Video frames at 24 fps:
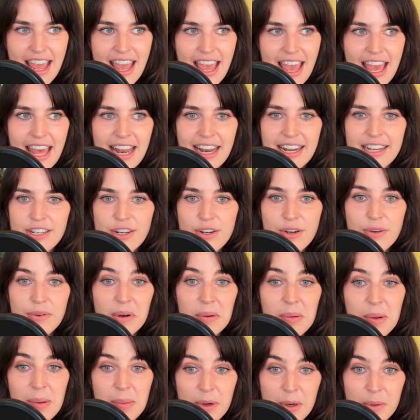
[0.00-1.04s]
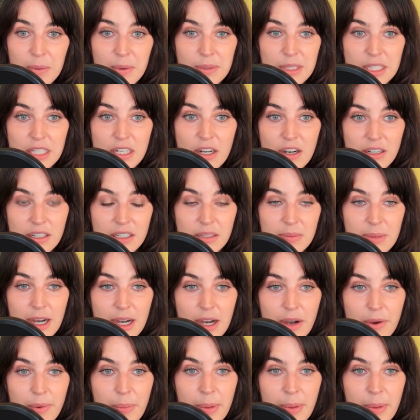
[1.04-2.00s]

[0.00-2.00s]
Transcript: And I don't remember what we talked about,